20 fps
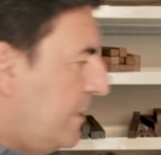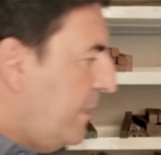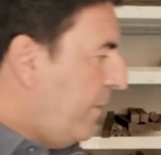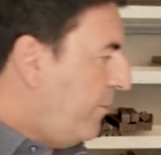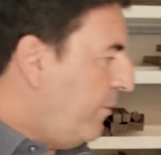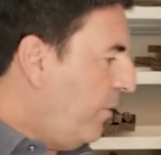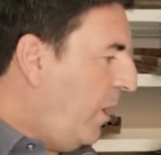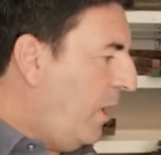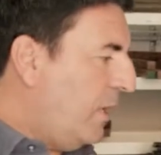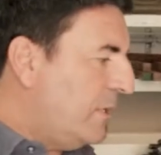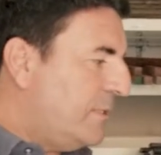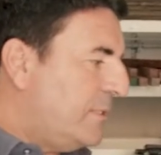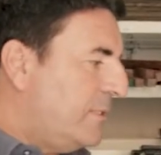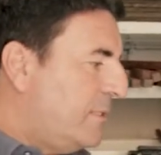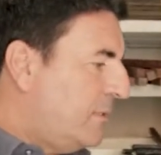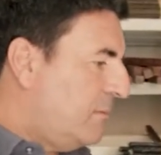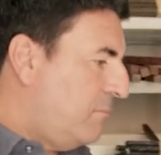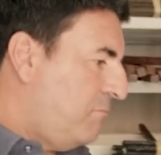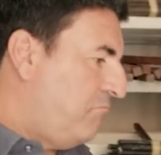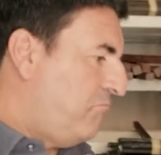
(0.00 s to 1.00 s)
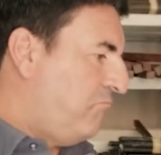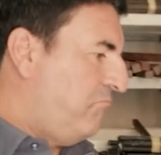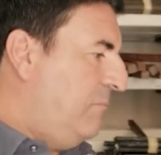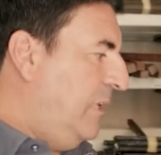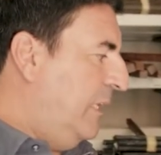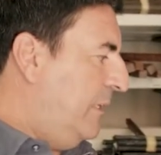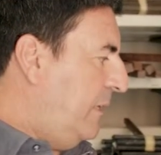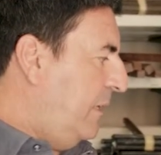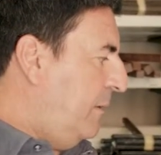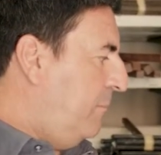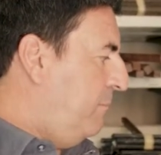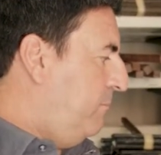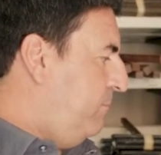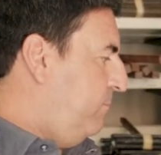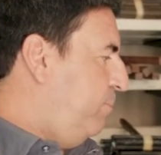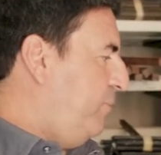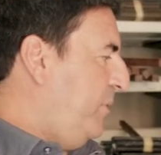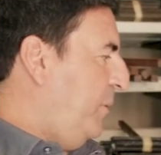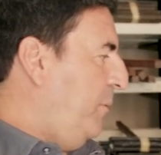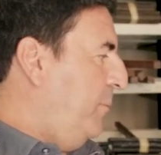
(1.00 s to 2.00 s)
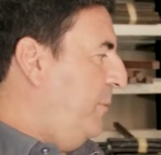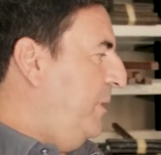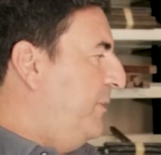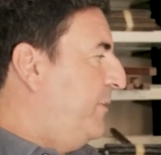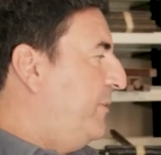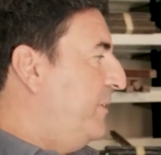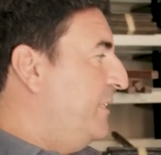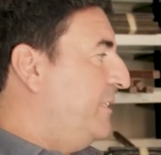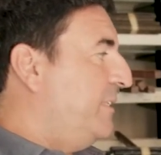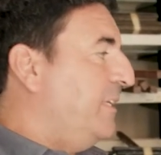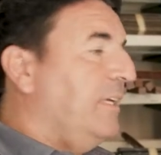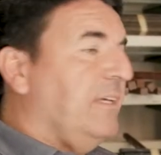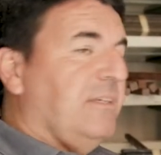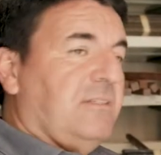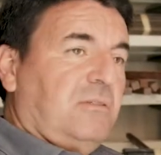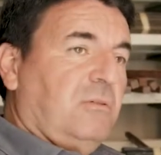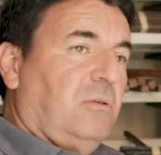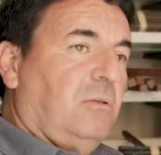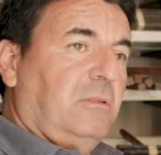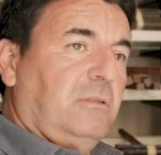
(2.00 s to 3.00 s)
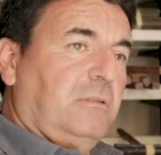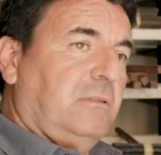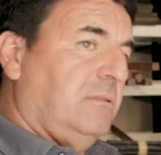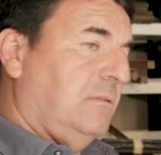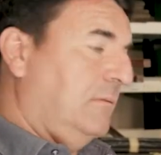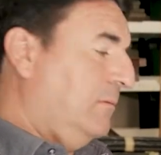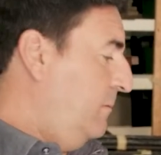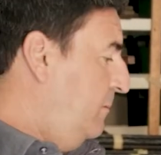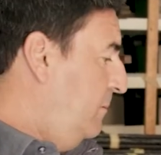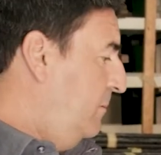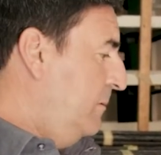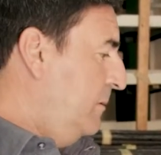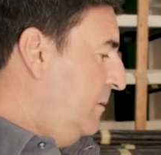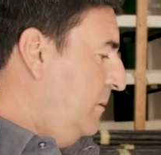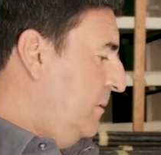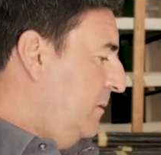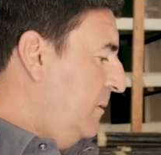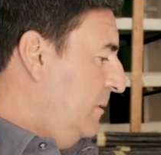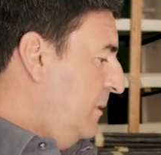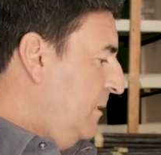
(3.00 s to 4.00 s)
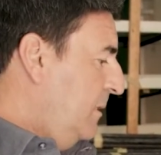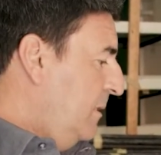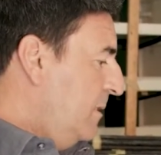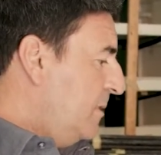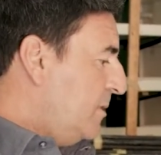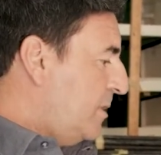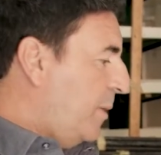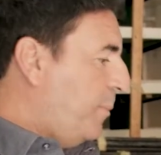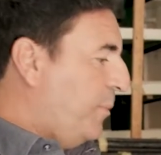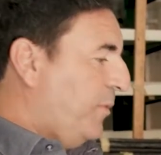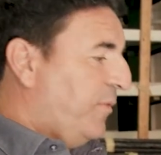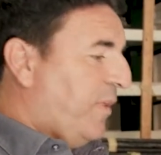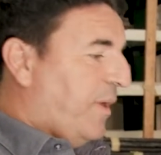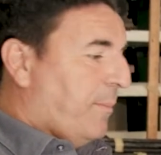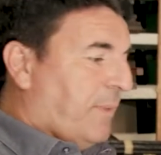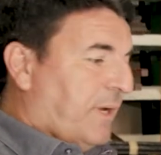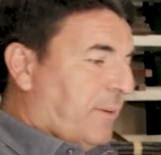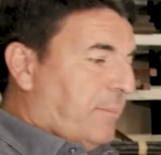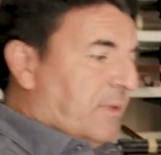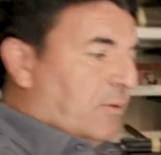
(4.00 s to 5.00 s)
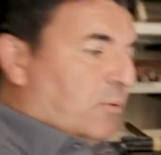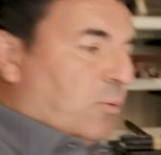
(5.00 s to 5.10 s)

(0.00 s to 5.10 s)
are rods that are probably 30 years old. Some of them might be